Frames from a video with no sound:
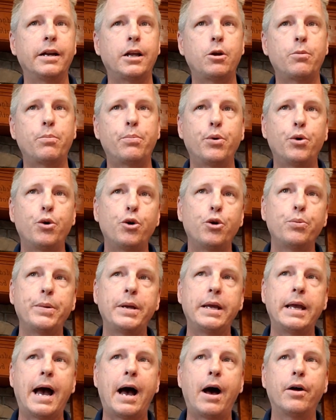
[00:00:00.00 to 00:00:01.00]
He pulled
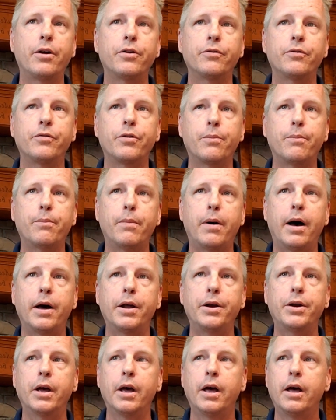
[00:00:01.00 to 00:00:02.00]
me out of the
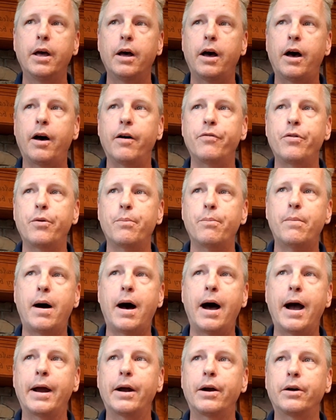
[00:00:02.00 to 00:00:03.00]
mud, of the
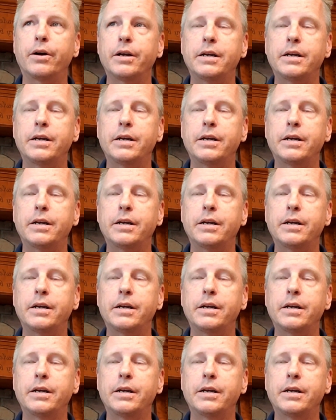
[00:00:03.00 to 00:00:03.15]
mire.